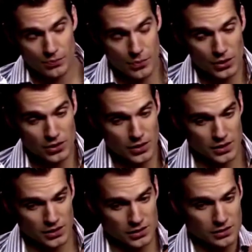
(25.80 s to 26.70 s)
Most of
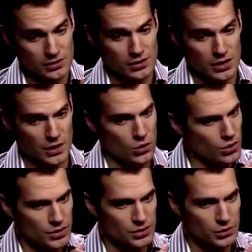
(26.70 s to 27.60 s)
us, I think all
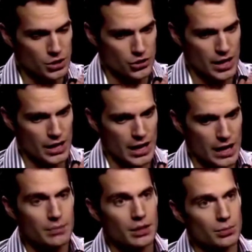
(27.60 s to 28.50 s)
of us who were training
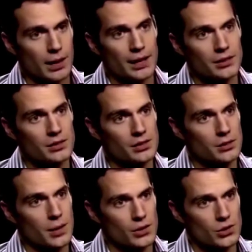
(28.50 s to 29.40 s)
had meal plans just
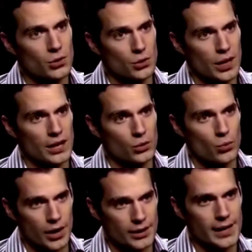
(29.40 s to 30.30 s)
to make sure that we had the
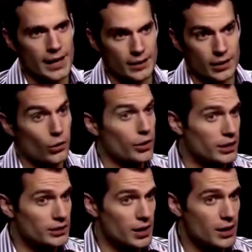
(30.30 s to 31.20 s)
right caloric
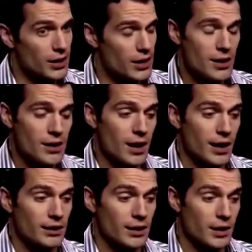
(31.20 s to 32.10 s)
intake
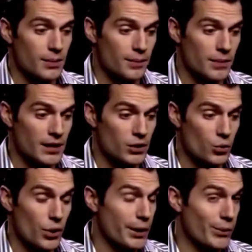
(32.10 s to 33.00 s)
and in the
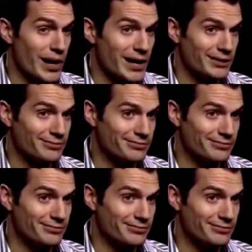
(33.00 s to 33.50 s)
right way.